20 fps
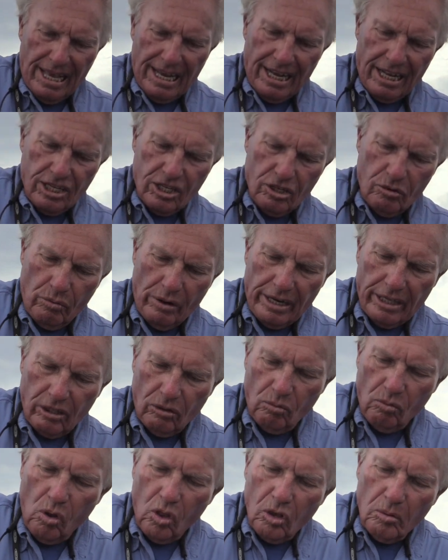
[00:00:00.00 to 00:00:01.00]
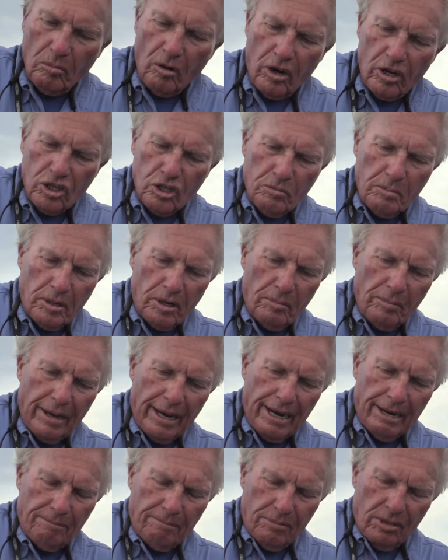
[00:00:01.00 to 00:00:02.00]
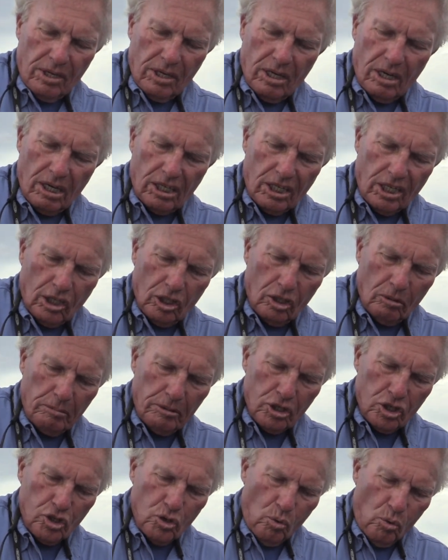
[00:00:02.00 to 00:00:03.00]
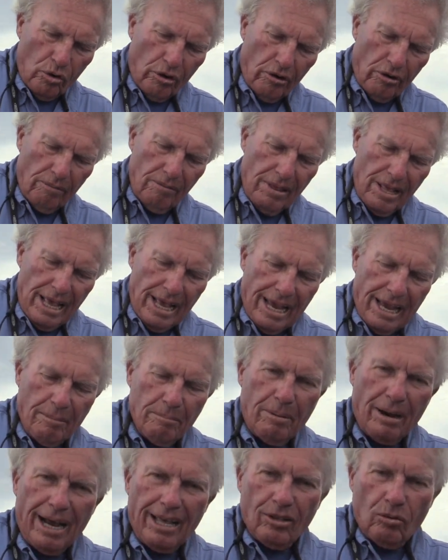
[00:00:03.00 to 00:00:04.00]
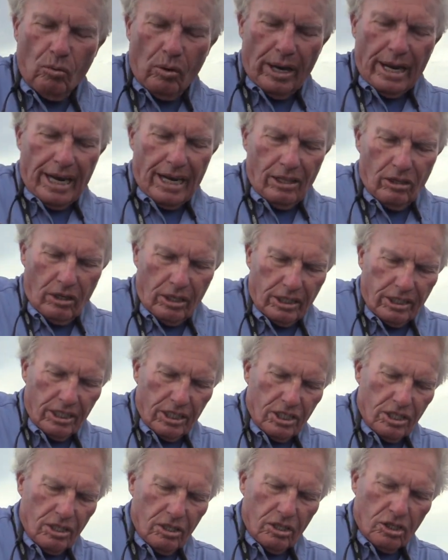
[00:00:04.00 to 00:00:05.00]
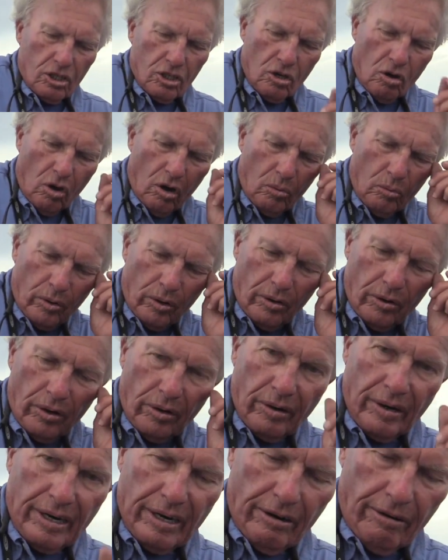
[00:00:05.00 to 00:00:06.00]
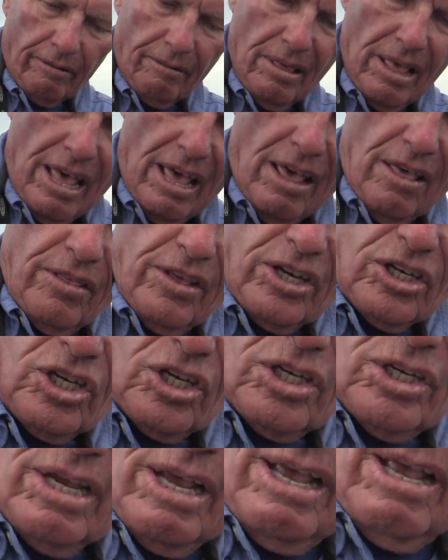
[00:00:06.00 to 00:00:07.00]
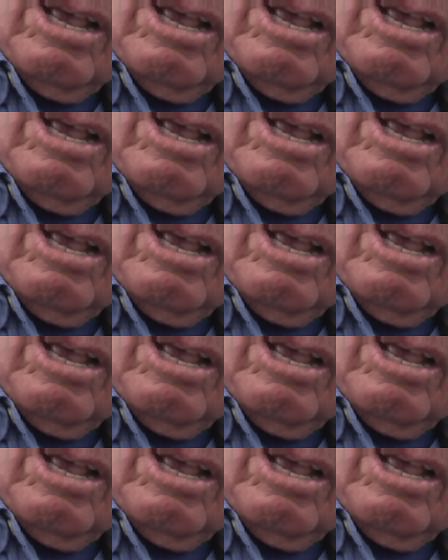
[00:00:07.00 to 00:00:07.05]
It's the regular Roland Martin spinnerbait, cut a little bit shorter. And by the way, look at this. This is hardware here. This is